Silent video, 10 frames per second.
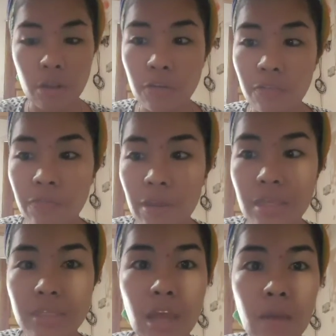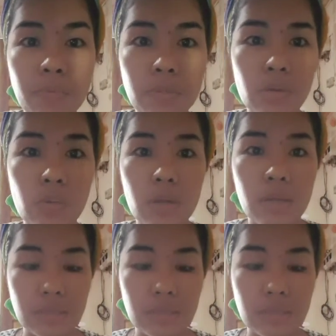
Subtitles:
on your face up to